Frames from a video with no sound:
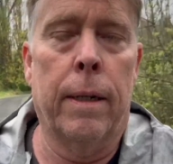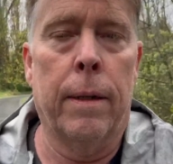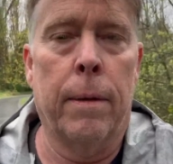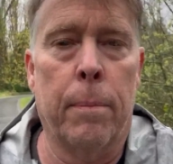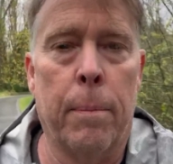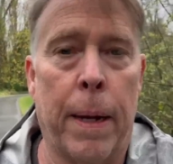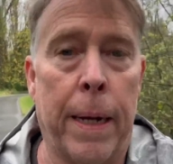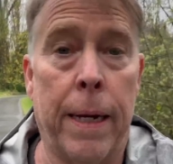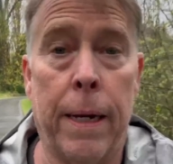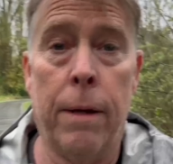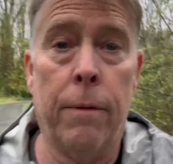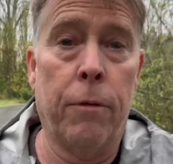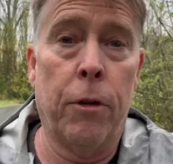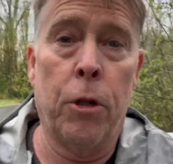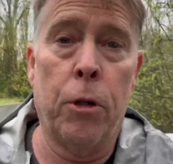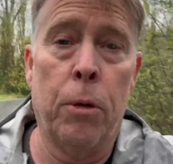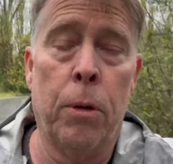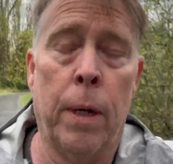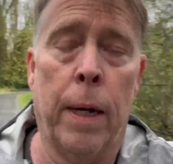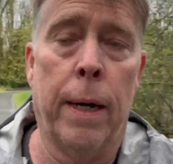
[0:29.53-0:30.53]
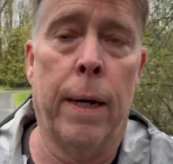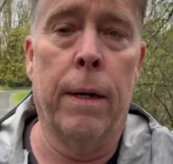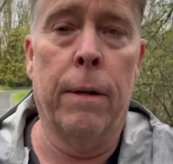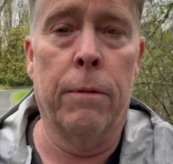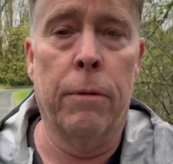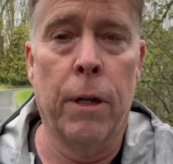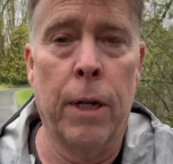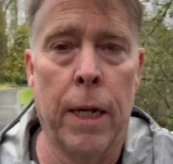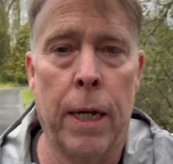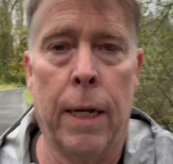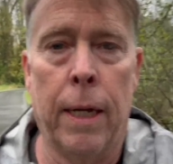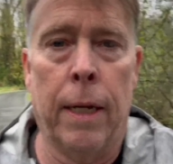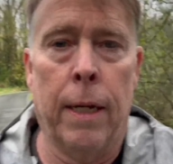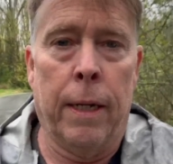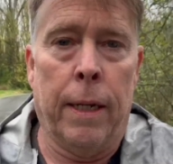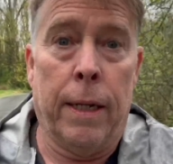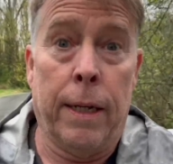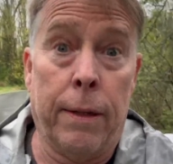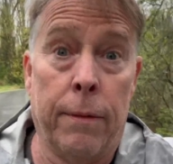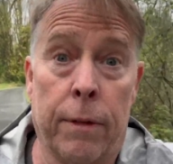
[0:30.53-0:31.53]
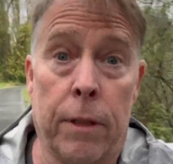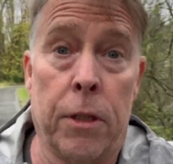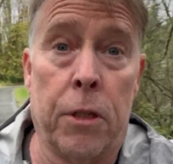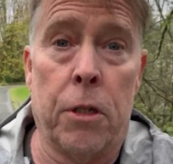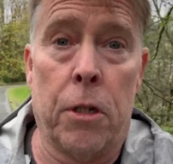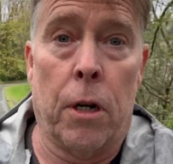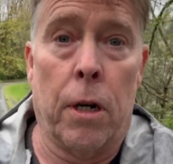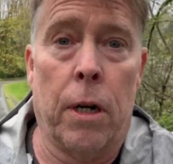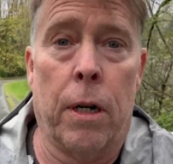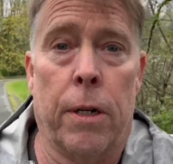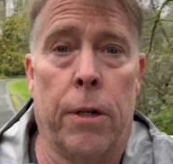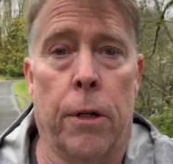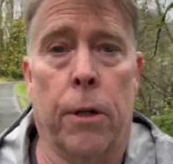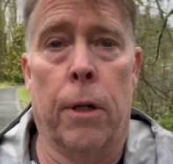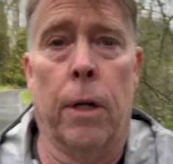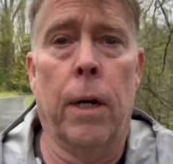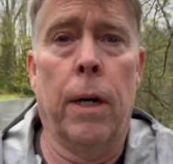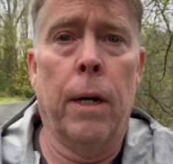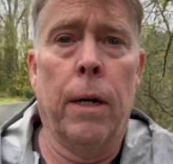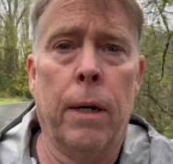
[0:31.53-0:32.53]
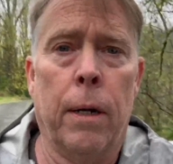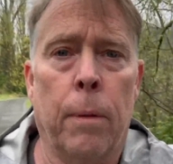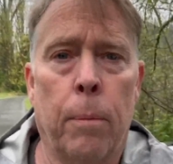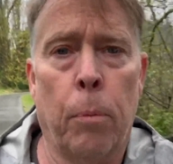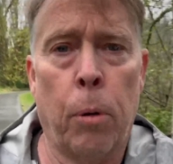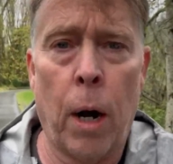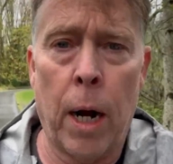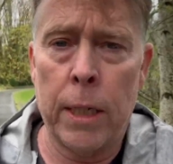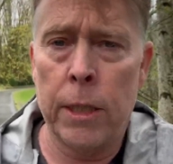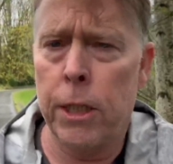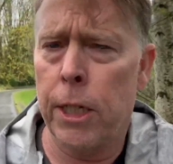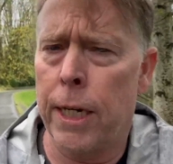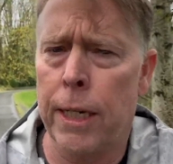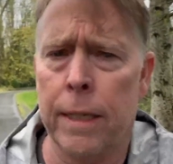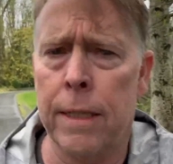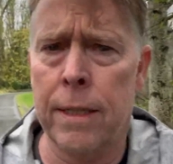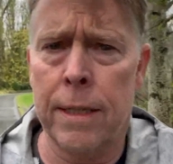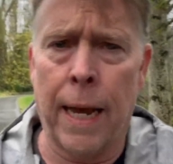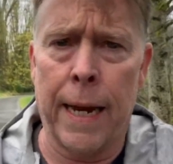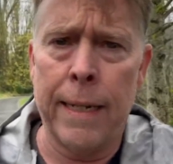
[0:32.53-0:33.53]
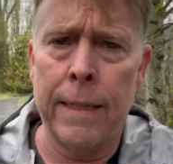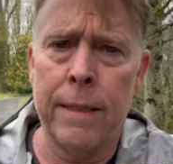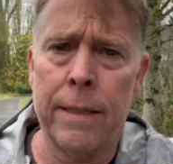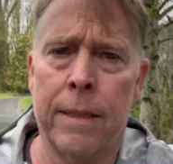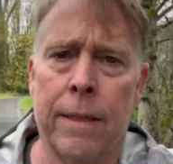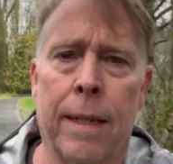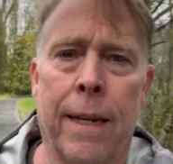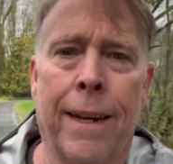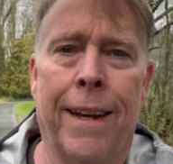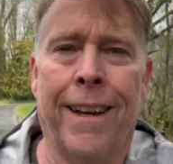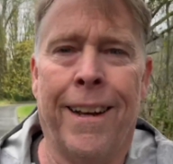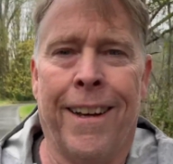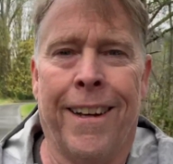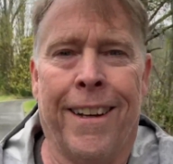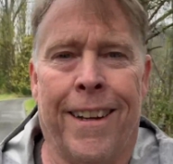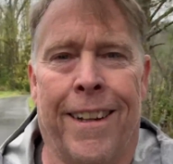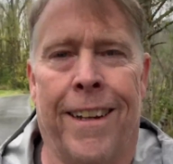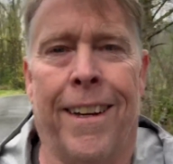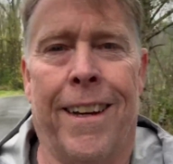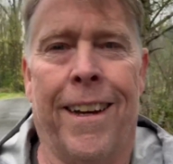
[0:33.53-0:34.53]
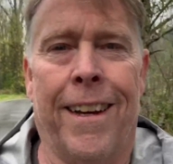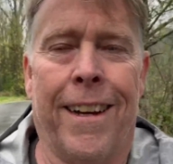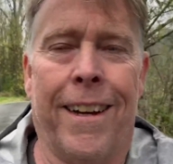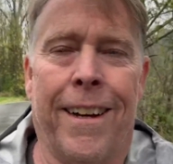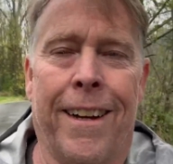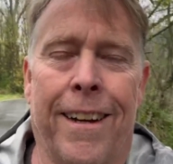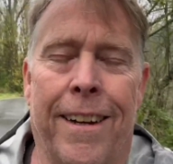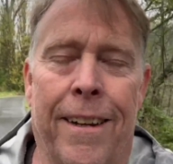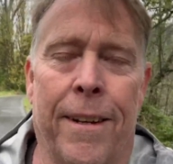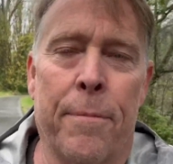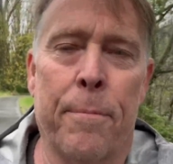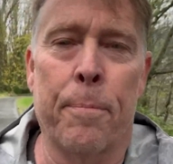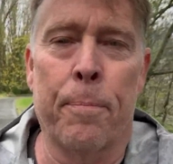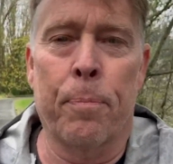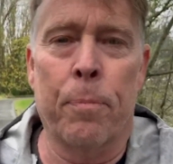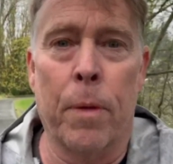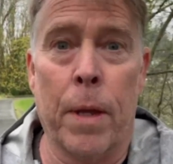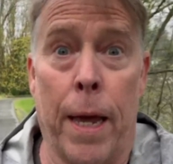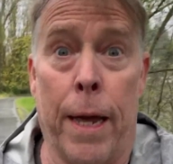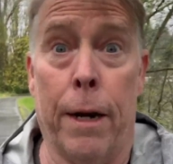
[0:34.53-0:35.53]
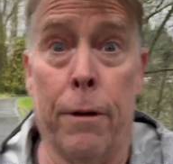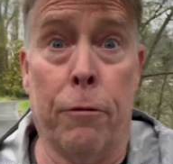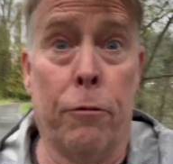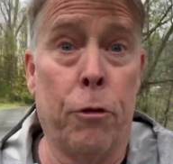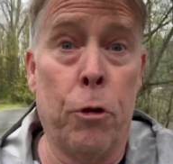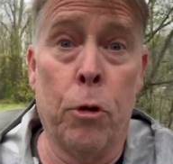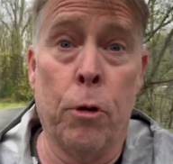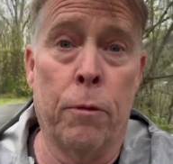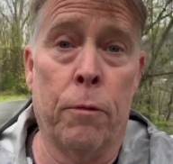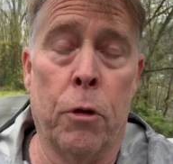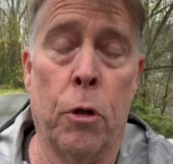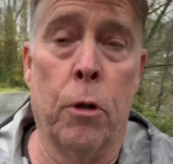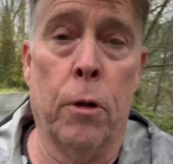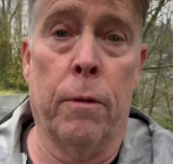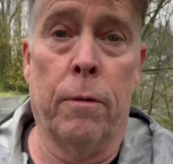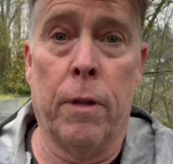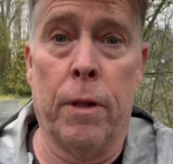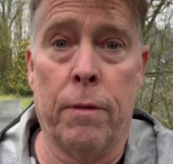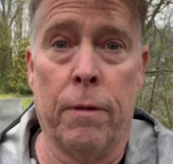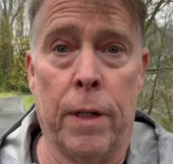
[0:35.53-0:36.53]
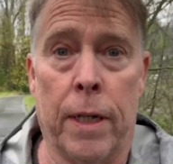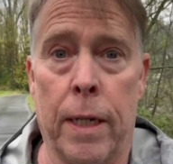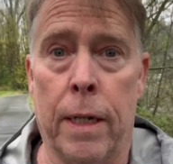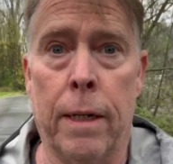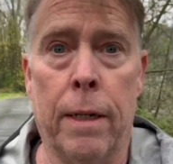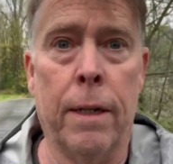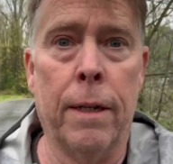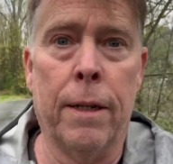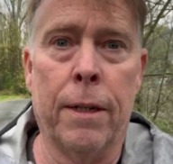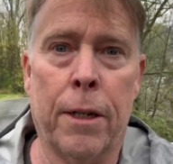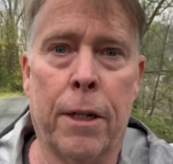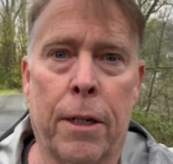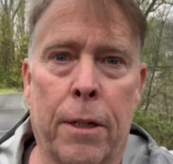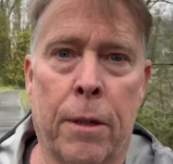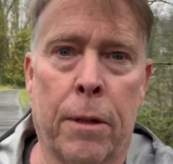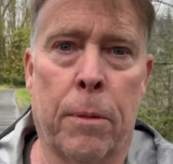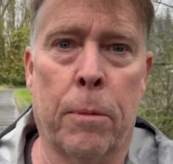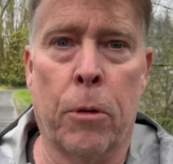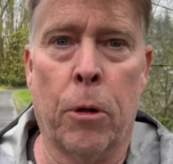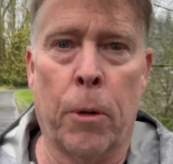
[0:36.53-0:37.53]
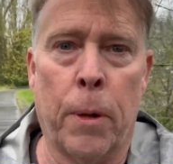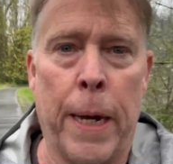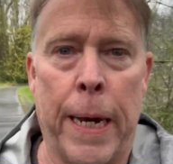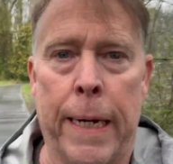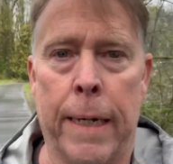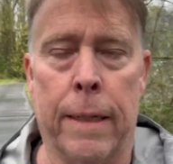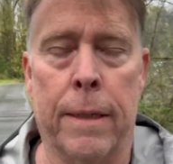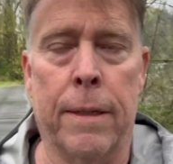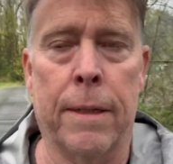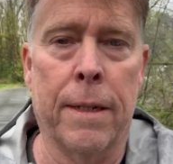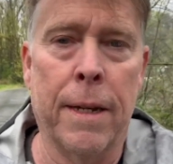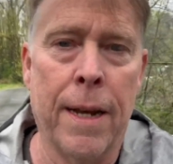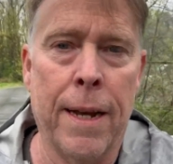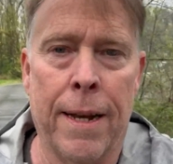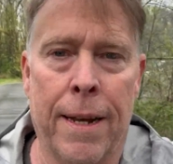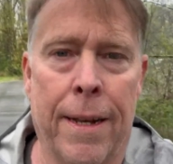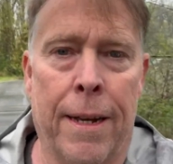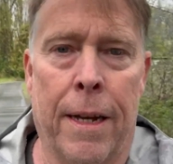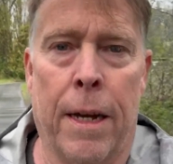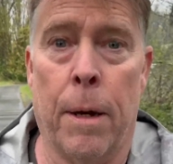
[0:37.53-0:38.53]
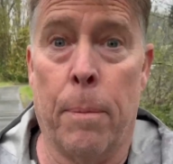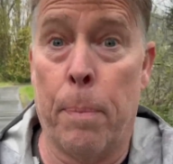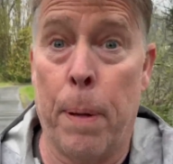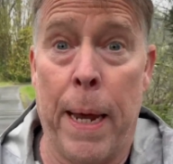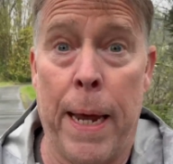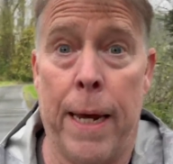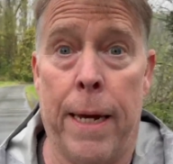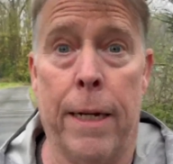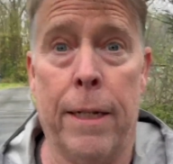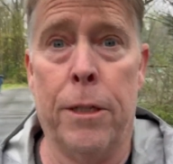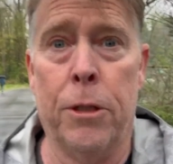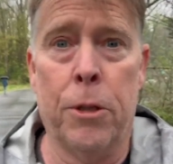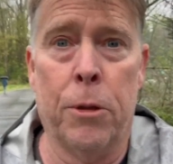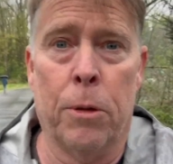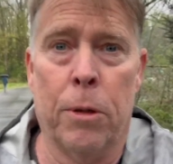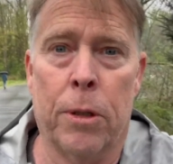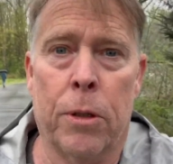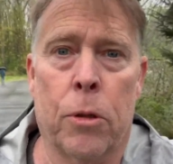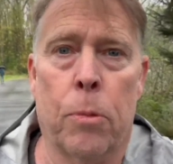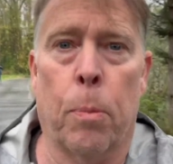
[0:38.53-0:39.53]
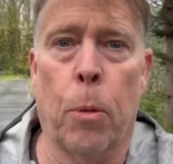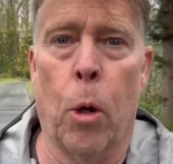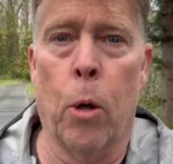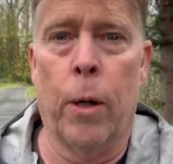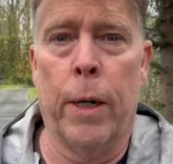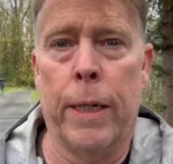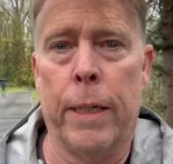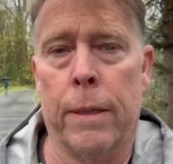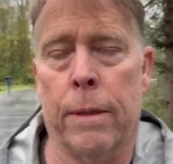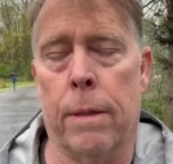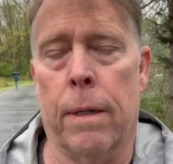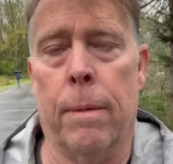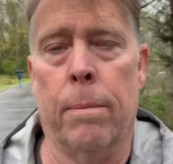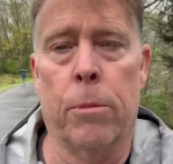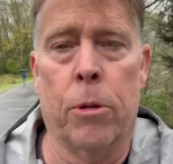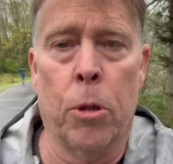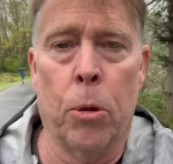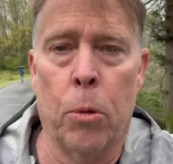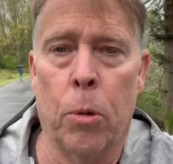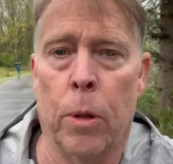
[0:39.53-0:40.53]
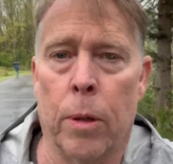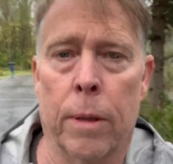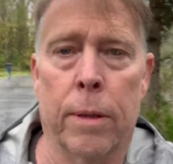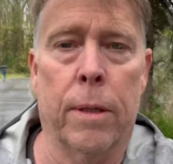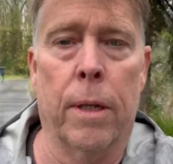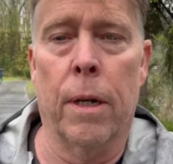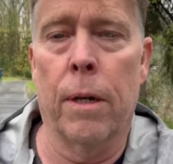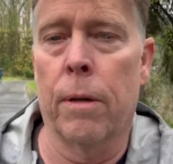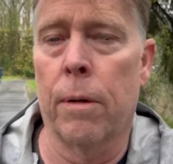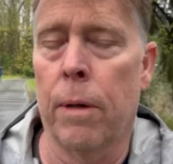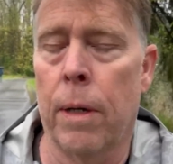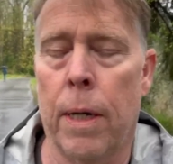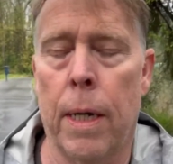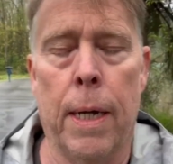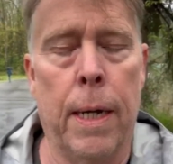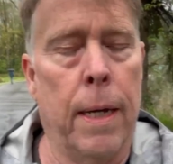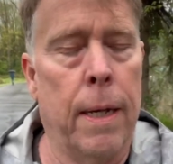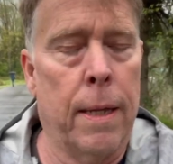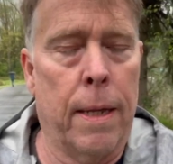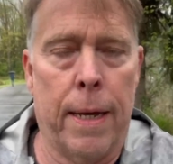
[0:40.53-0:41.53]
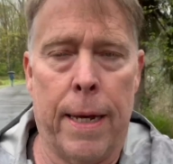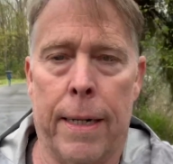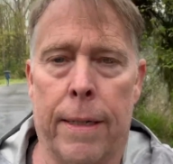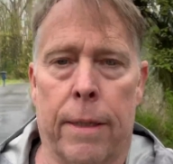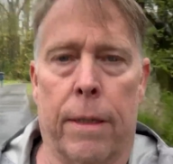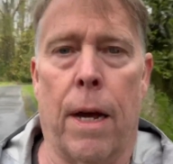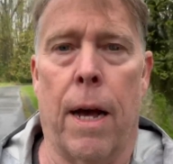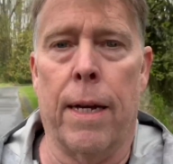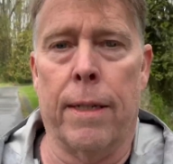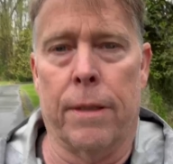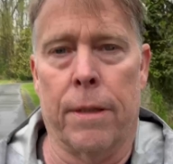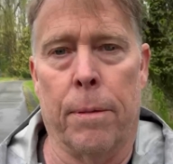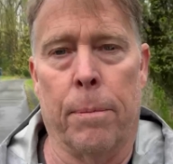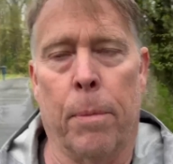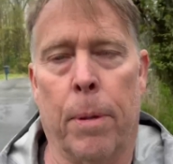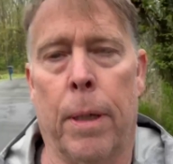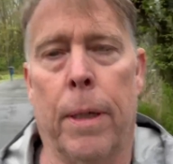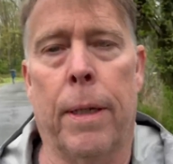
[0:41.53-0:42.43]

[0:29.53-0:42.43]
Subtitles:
Many of you have even started your project sites, and a few of you have even created a page exploring some tool. So that is awesome.